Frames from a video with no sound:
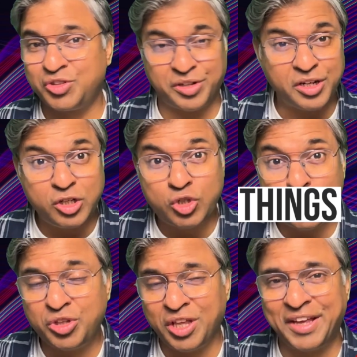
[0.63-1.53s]
So there are
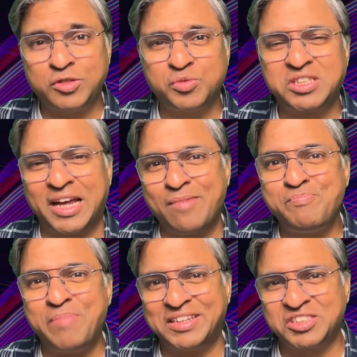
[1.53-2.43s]
two things which I
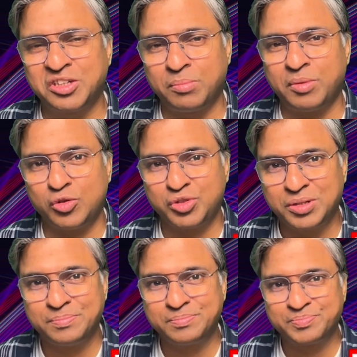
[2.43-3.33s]
am passionate about.
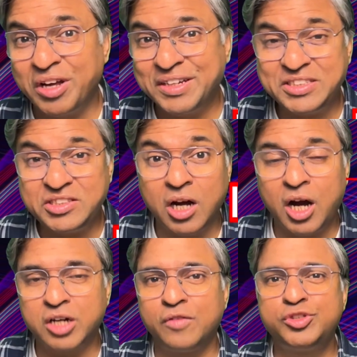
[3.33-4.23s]
One is the
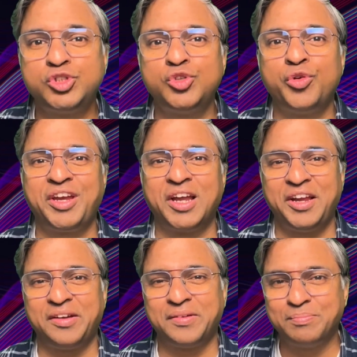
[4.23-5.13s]
art of
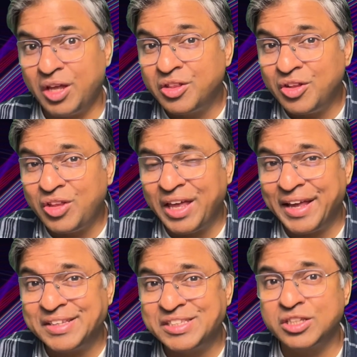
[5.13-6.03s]
storytelling. The other
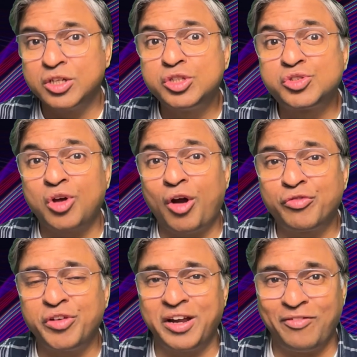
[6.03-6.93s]
thing is
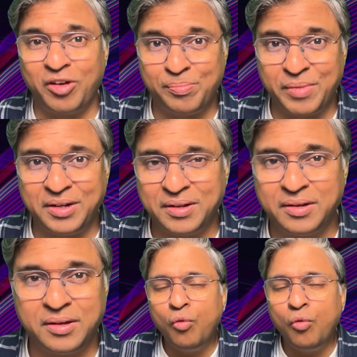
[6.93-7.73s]
software development.